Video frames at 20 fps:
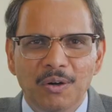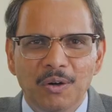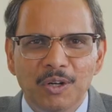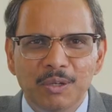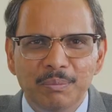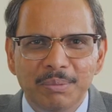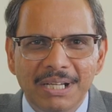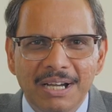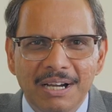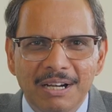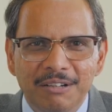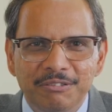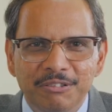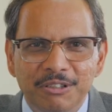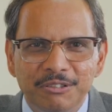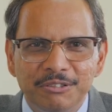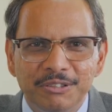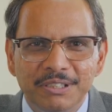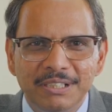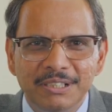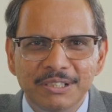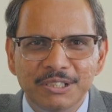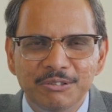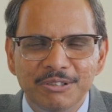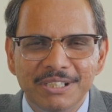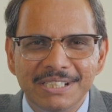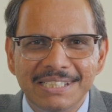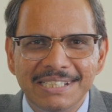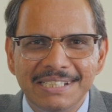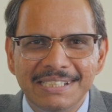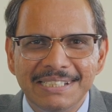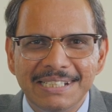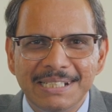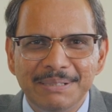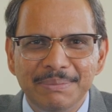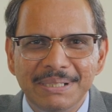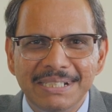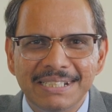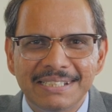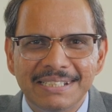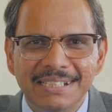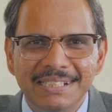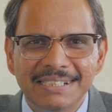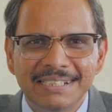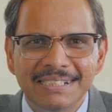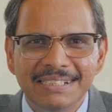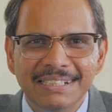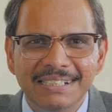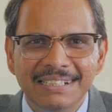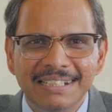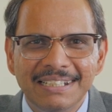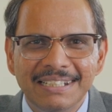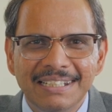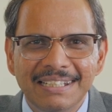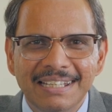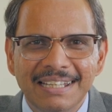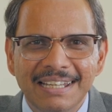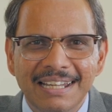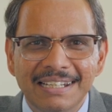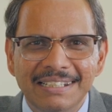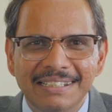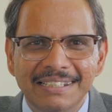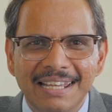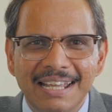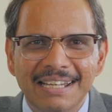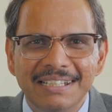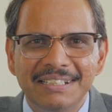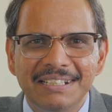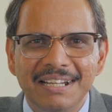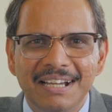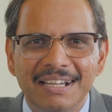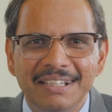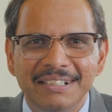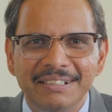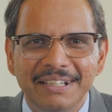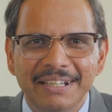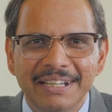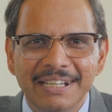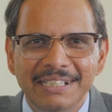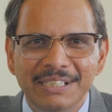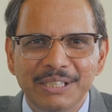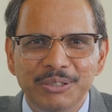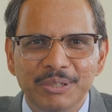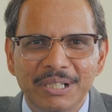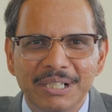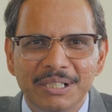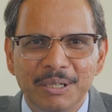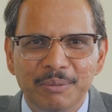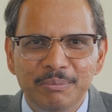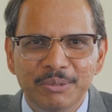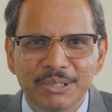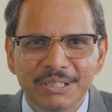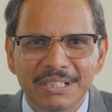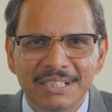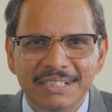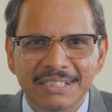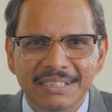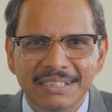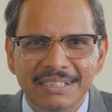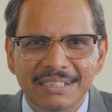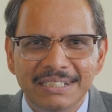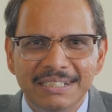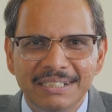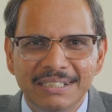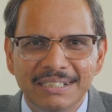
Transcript: On behalf of the university administration and the entire AUA community,